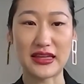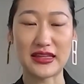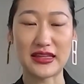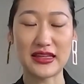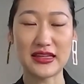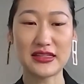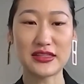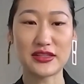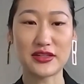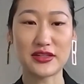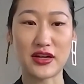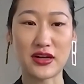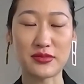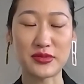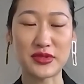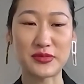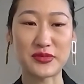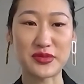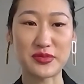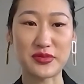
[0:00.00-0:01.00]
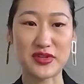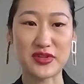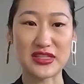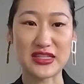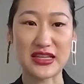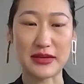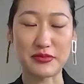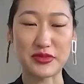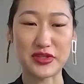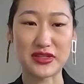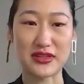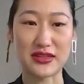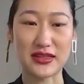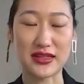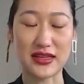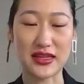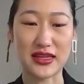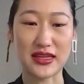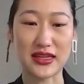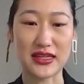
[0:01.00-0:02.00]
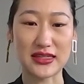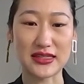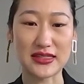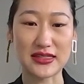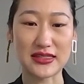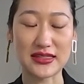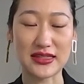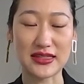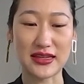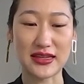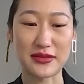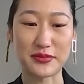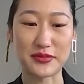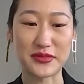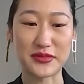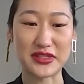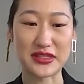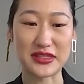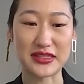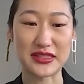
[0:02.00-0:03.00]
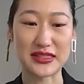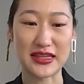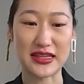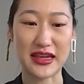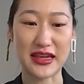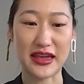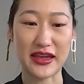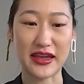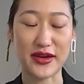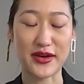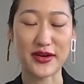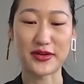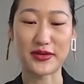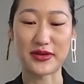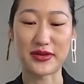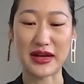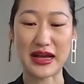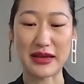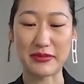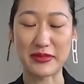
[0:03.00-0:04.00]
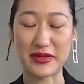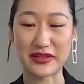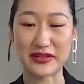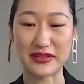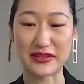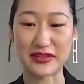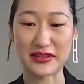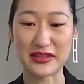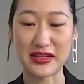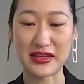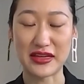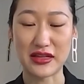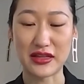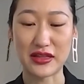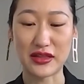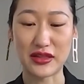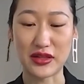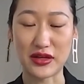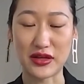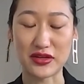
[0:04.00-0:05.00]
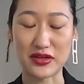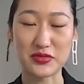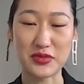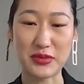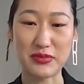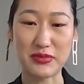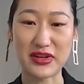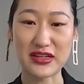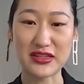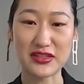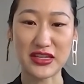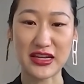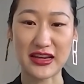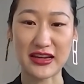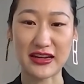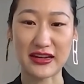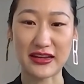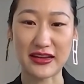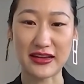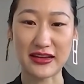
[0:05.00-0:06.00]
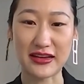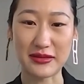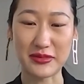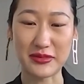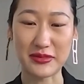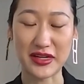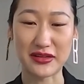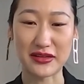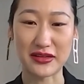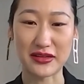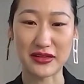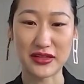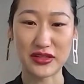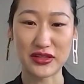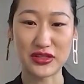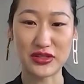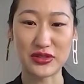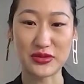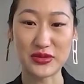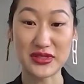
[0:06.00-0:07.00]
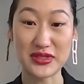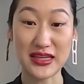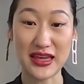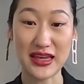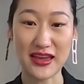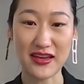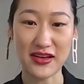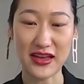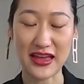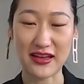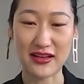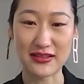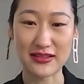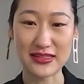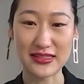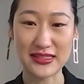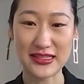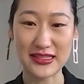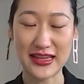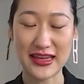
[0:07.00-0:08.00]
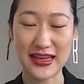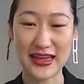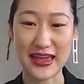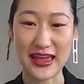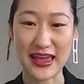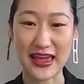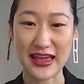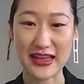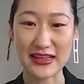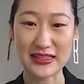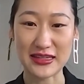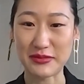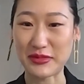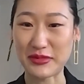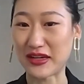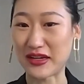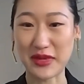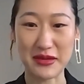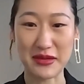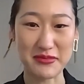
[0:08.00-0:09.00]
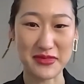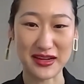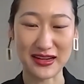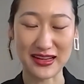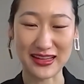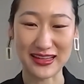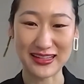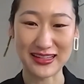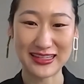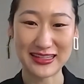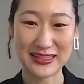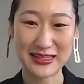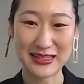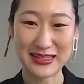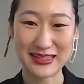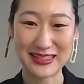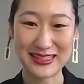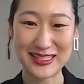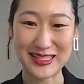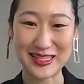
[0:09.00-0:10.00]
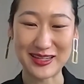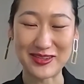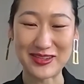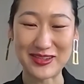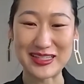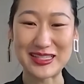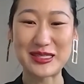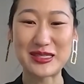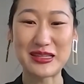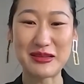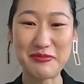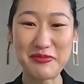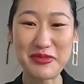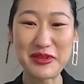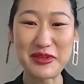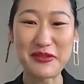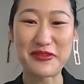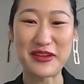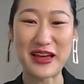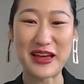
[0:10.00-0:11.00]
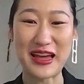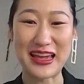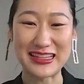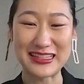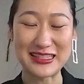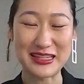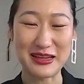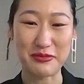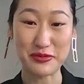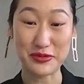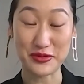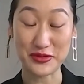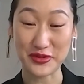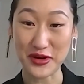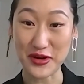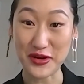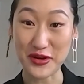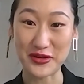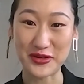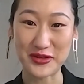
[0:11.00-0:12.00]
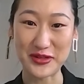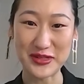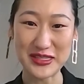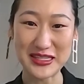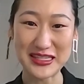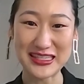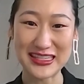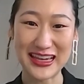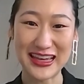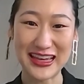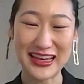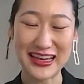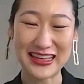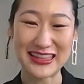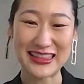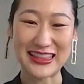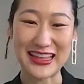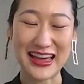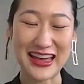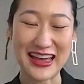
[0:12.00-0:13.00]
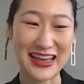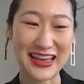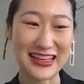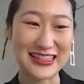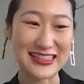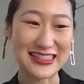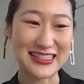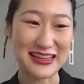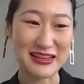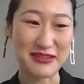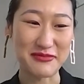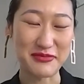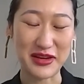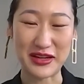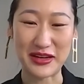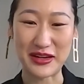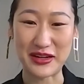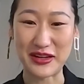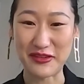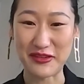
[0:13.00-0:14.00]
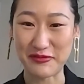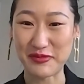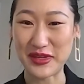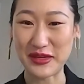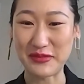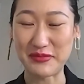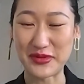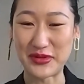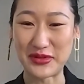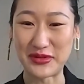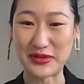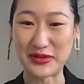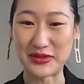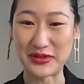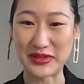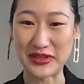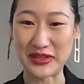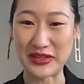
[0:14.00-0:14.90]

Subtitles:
think the common misperception is to say, oh, I'm going to launch my brand in China, I'm going to use KOLs, and I'm going to make money. So the simplified approach that a lot of people,